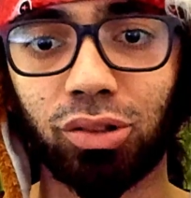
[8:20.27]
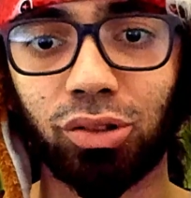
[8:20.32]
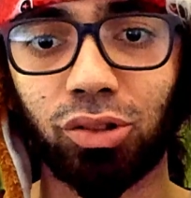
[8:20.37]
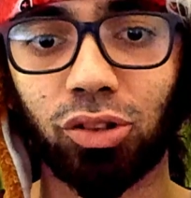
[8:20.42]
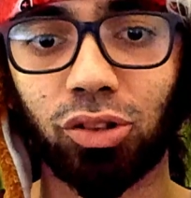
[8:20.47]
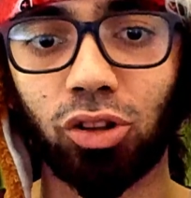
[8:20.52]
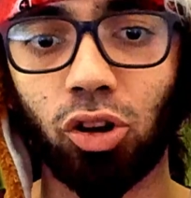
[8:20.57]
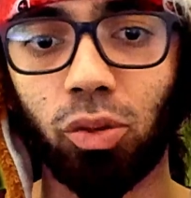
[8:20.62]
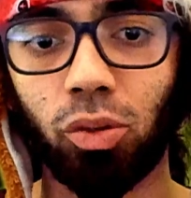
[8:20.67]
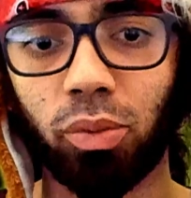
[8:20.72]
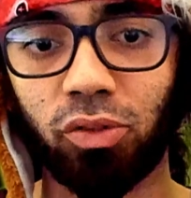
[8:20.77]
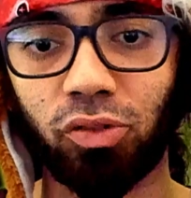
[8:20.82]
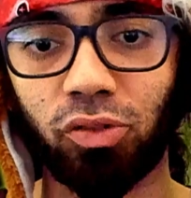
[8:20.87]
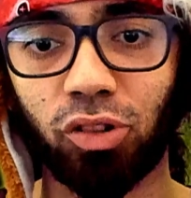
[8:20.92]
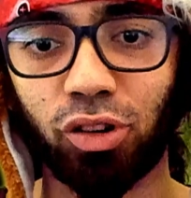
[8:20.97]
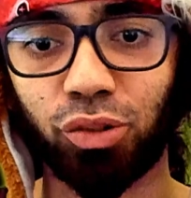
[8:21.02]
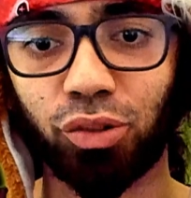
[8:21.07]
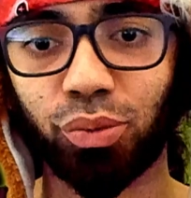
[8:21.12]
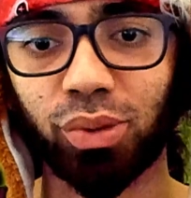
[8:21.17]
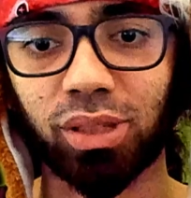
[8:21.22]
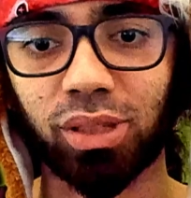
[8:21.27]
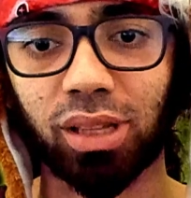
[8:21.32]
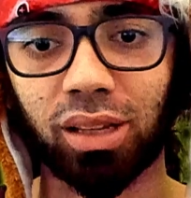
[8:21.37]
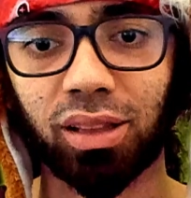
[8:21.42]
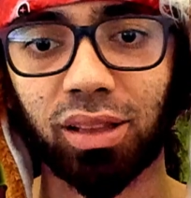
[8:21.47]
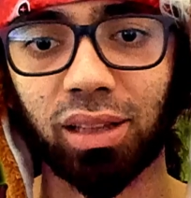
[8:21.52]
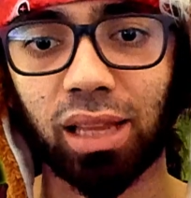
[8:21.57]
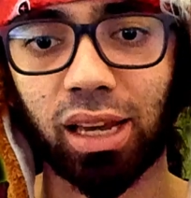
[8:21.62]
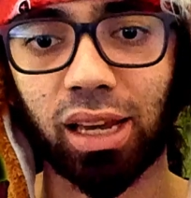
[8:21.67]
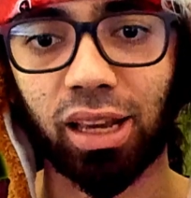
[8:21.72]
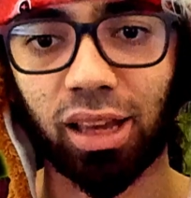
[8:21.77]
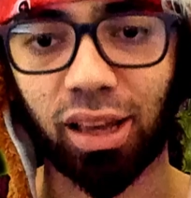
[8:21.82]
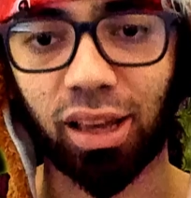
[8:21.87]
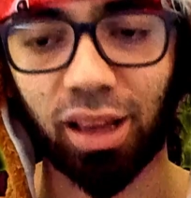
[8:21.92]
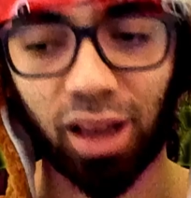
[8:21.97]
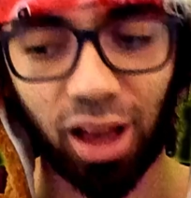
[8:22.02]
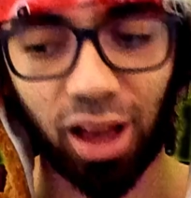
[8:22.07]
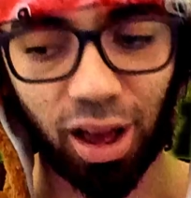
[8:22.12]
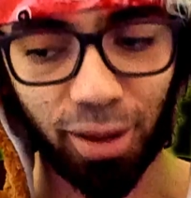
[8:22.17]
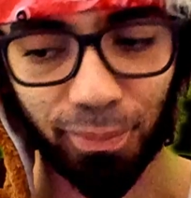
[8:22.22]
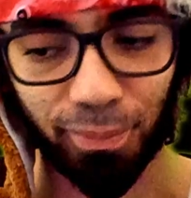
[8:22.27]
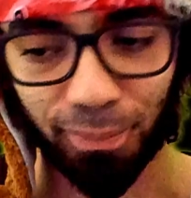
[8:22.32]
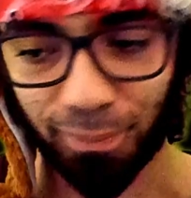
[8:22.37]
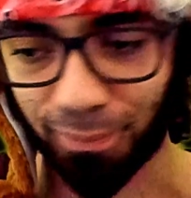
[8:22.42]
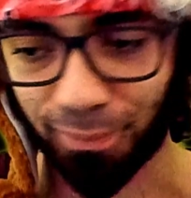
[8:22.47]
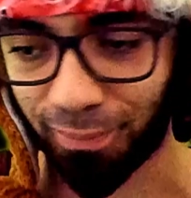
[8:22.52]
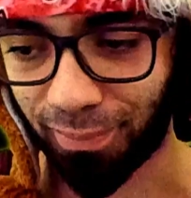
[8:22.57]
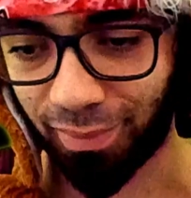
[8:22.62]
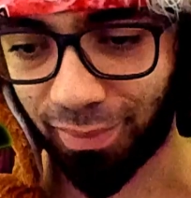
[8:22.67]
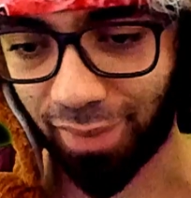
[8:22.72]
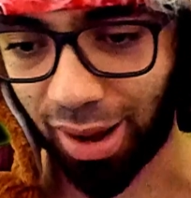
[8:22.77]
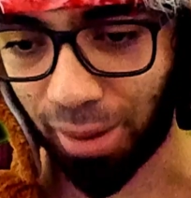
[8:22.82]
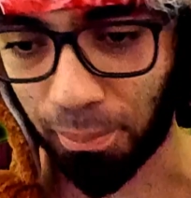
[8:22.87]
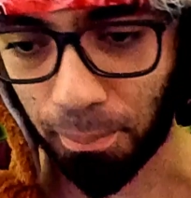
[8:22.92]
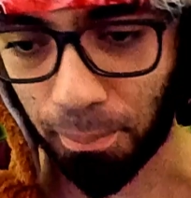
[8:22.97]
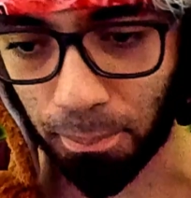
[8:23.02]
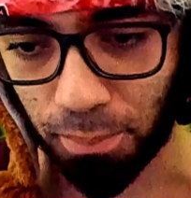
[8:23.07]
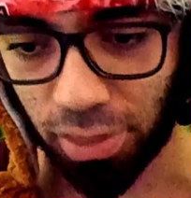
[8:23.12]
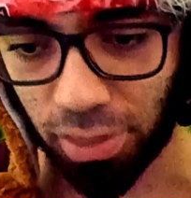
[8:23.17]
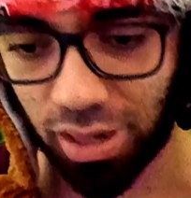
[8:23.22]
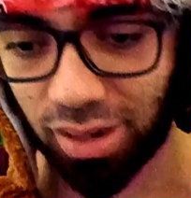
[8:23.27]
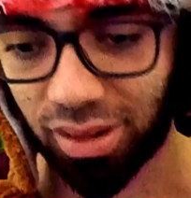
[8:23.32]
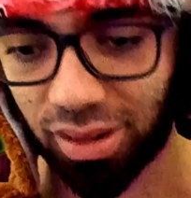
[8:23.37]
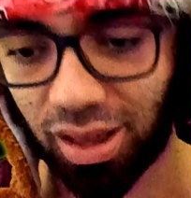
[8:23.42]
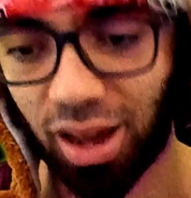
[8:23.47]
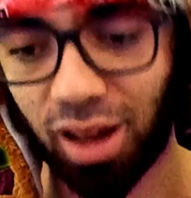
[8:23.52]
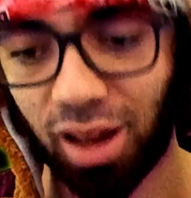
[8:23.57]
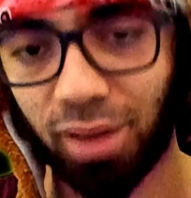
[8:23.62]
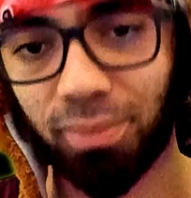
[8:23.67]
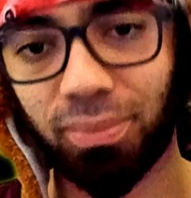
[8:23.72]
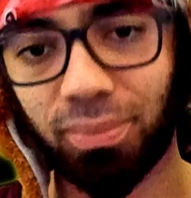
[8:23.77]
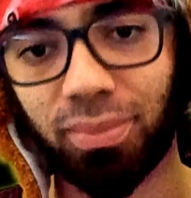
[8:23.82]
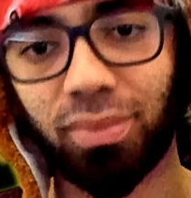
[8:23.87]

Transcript: You know, before it was kind of like, I'm, I'm beating up,